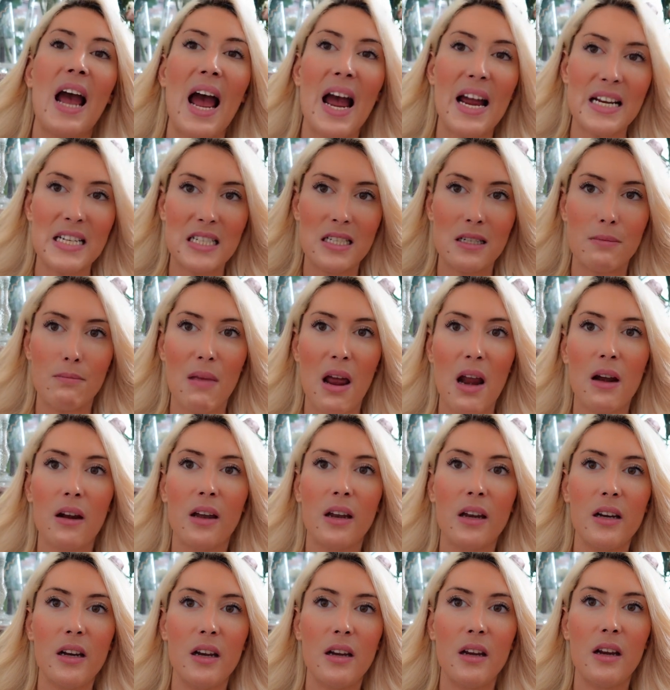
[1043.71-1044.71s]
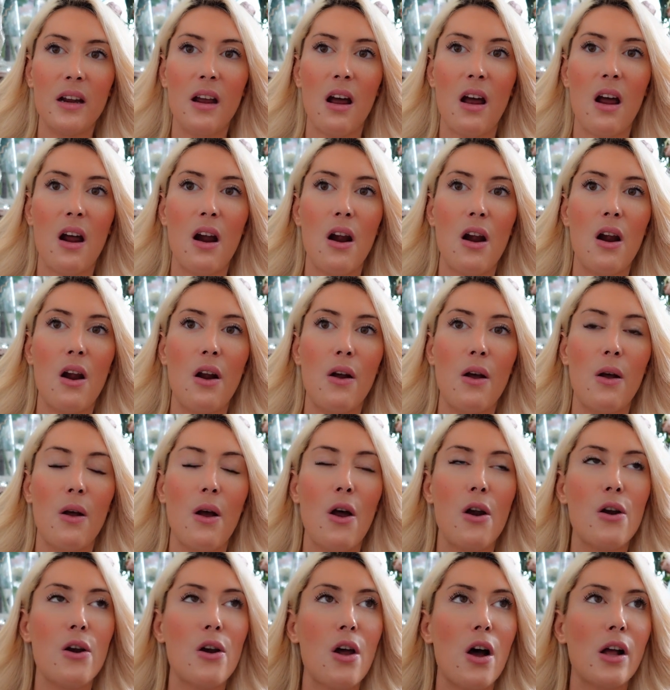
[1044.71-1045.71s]
I smell really
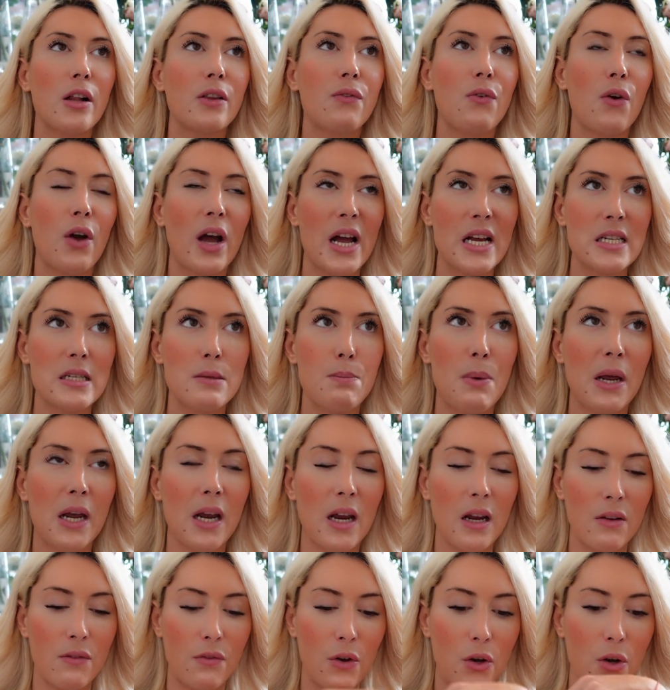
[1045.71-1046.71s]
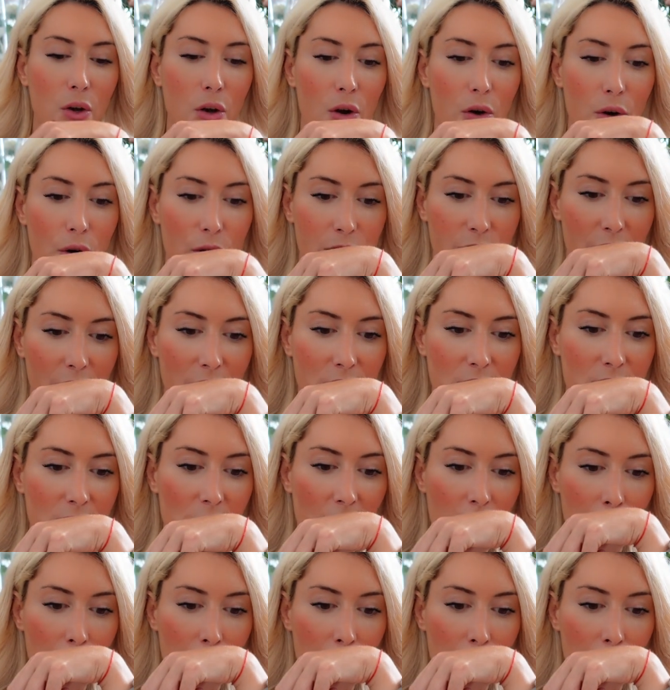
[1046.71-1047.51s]
a lot the raspberry and the coconut.